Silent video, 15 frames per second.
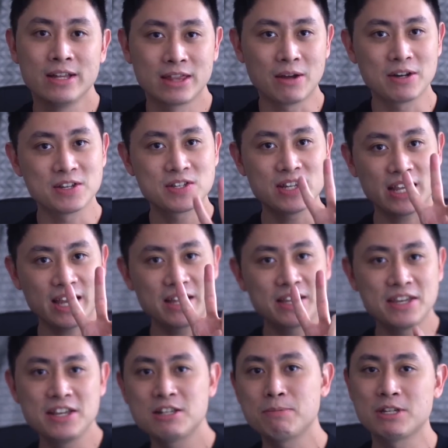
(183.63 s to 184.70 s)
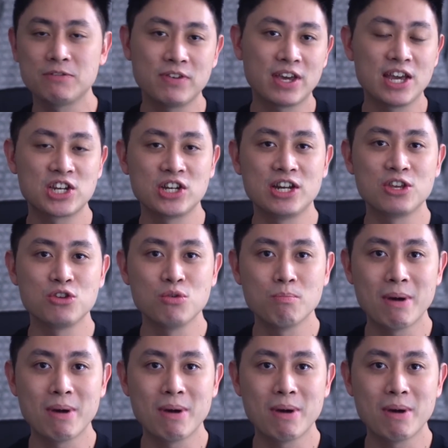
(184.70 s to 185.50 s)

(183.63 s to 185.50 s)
Now the second key specification that you